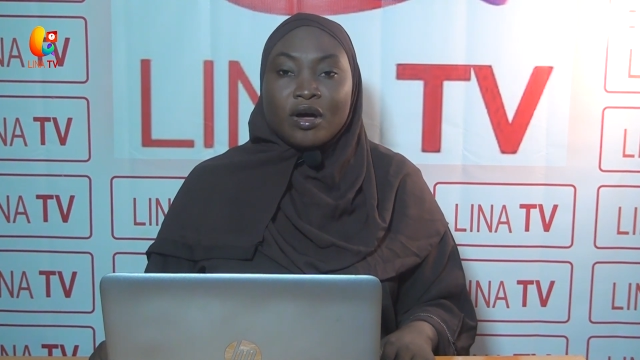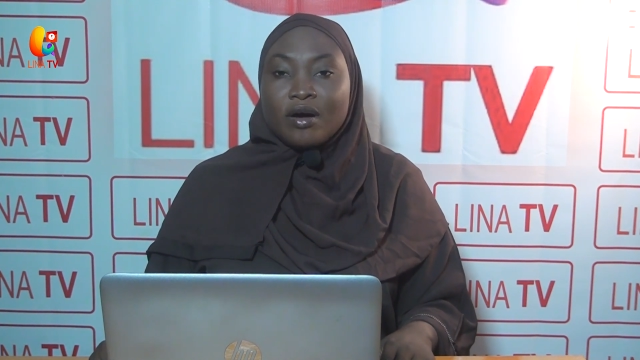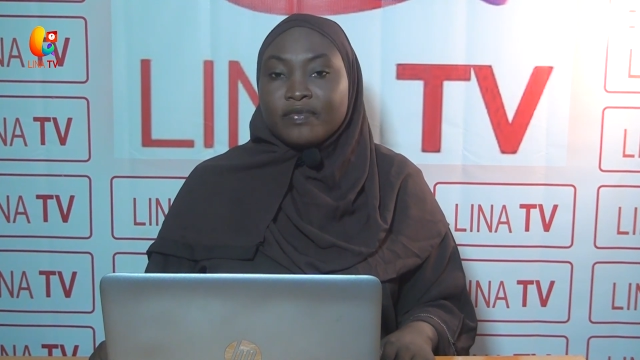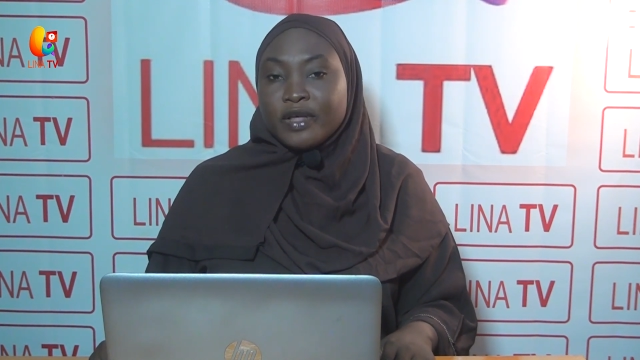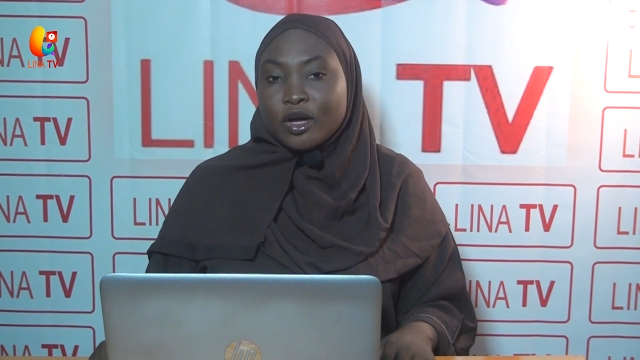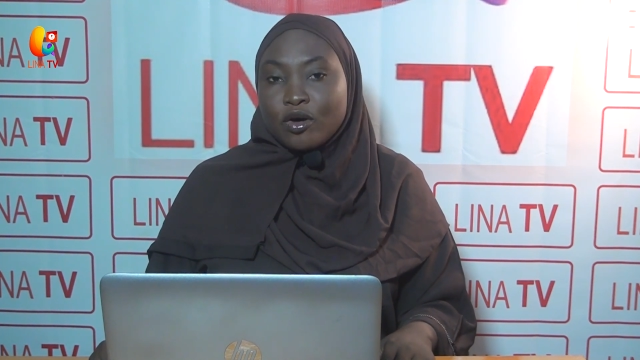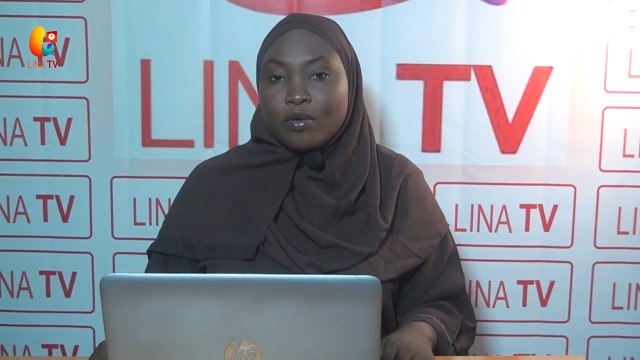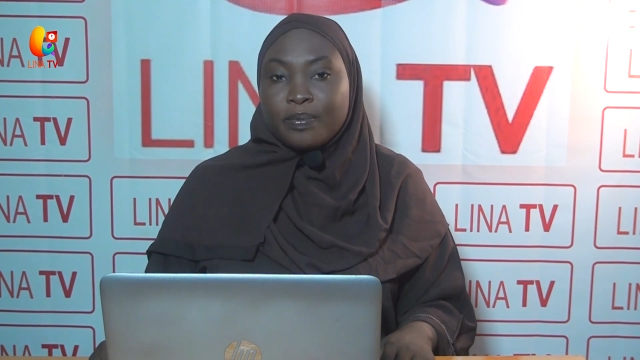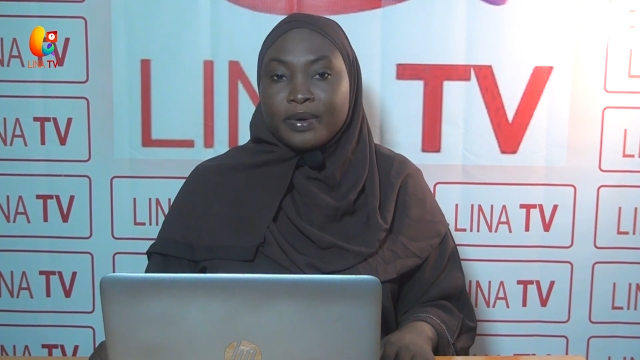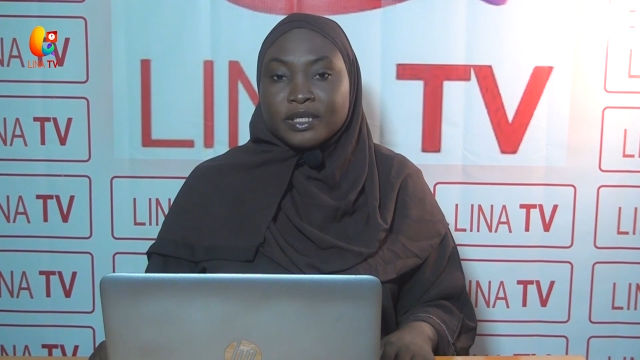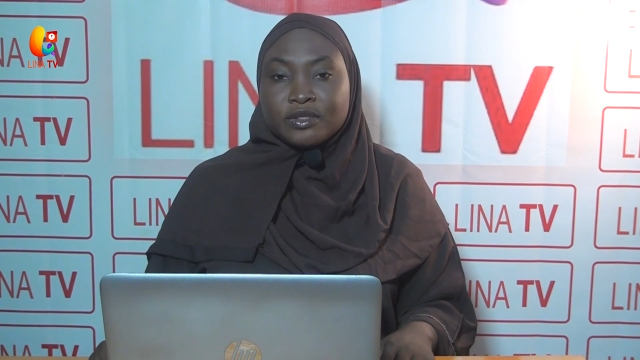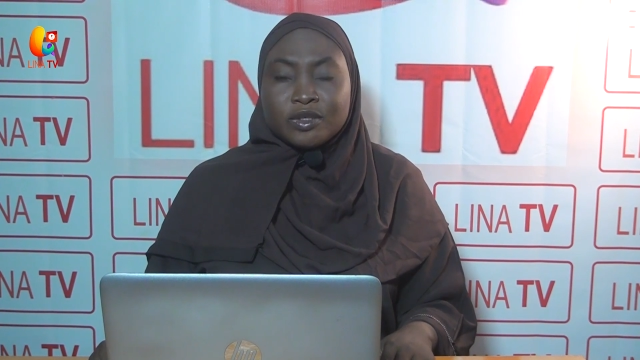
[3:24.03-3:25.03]
of their
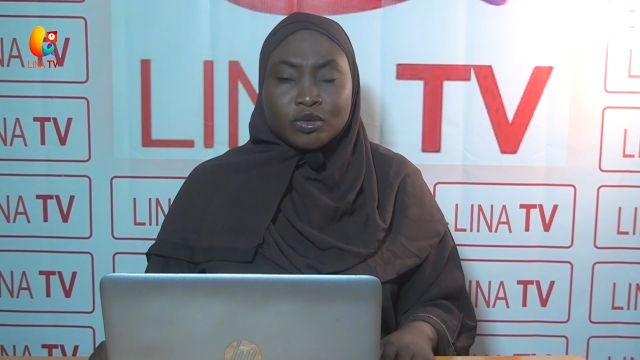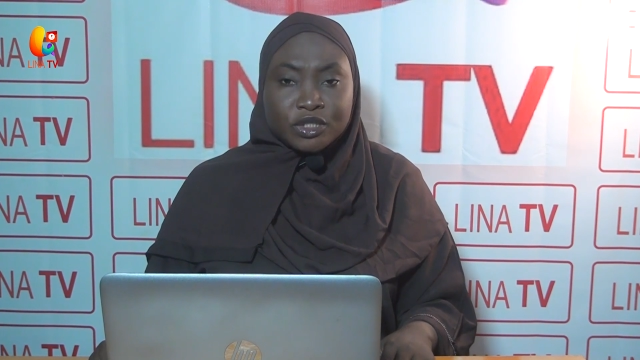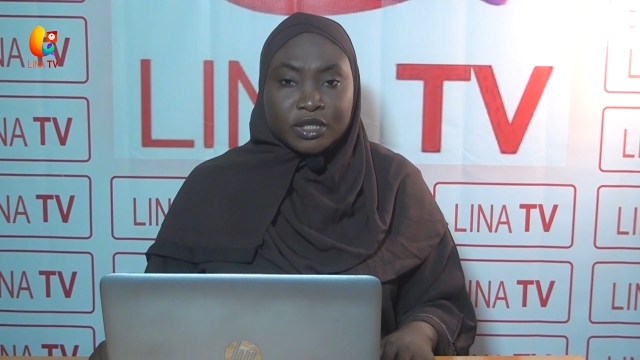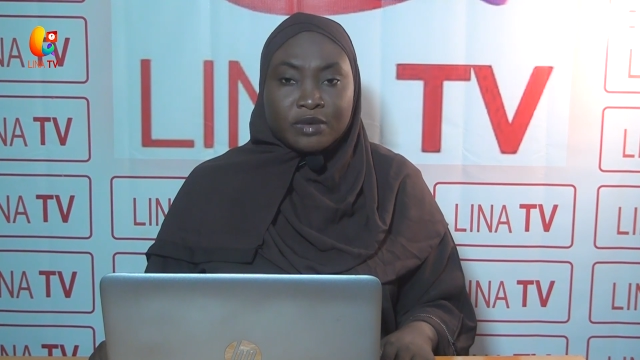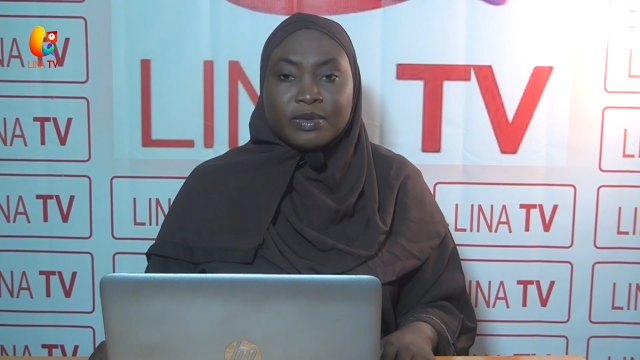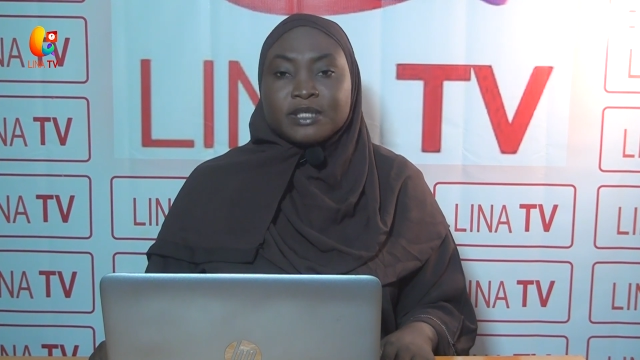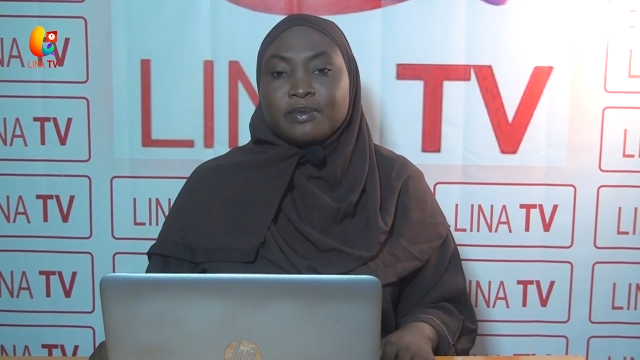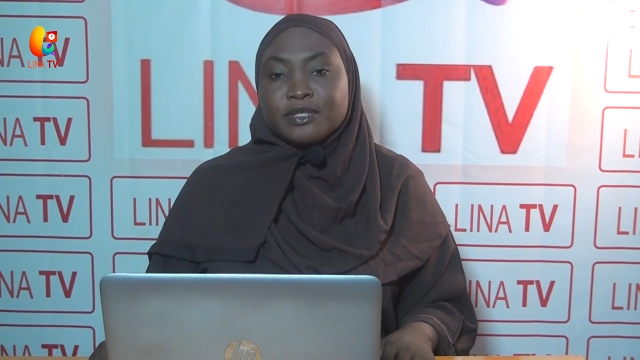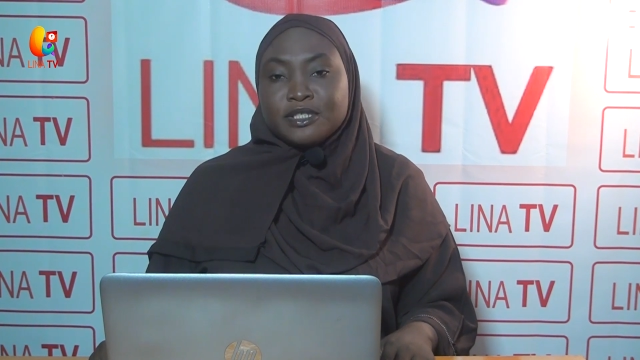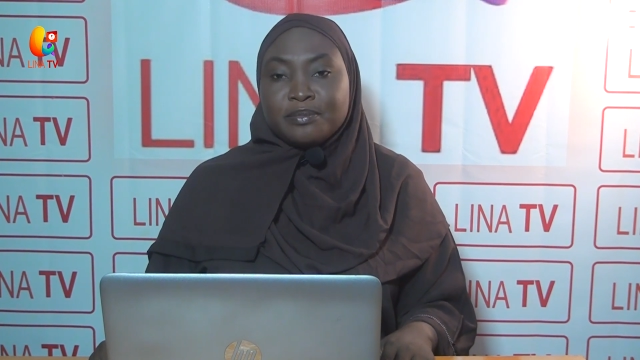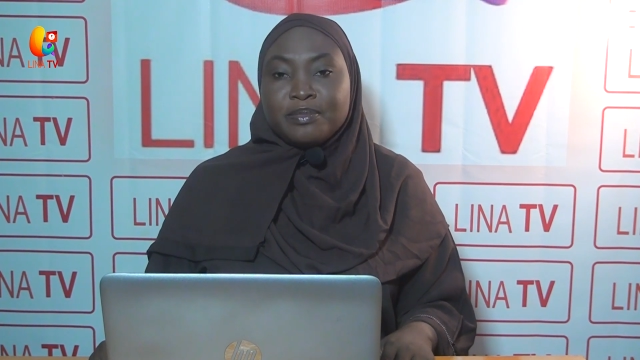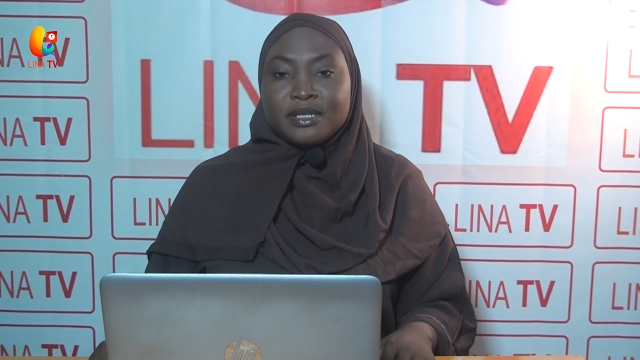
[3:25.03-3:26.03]
corporate social
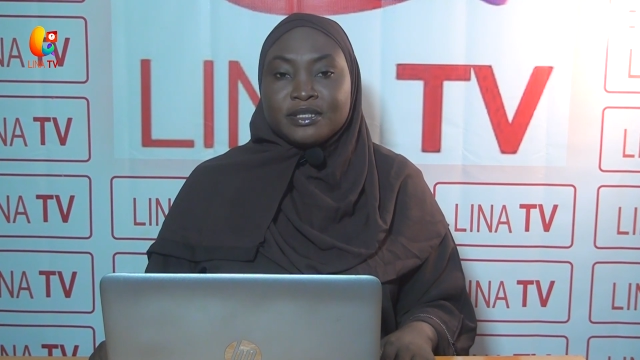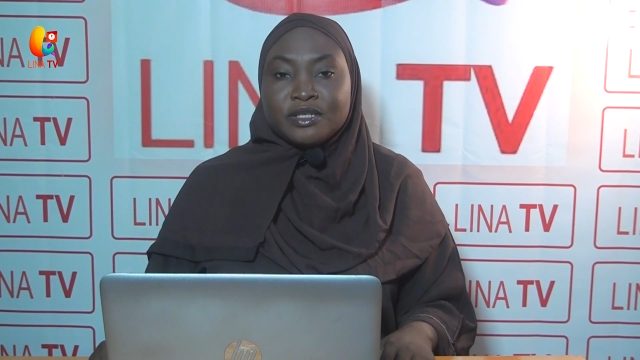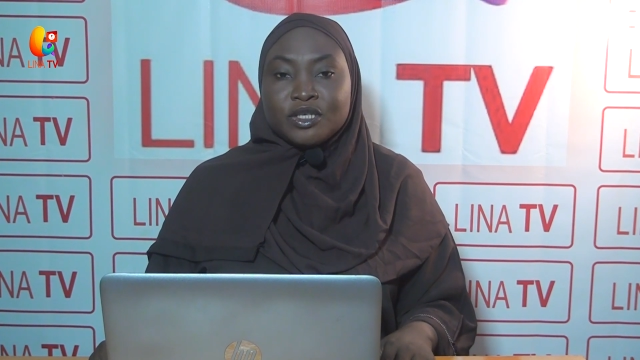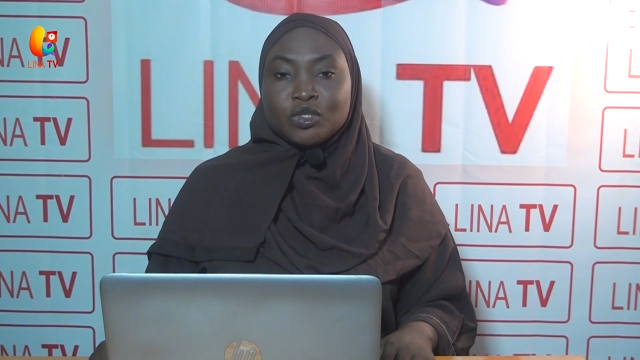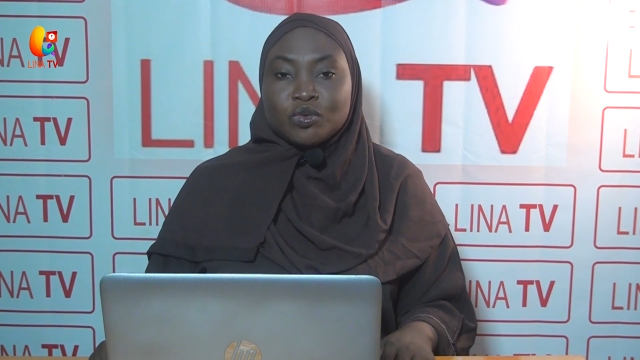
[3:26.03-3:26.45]
responsibility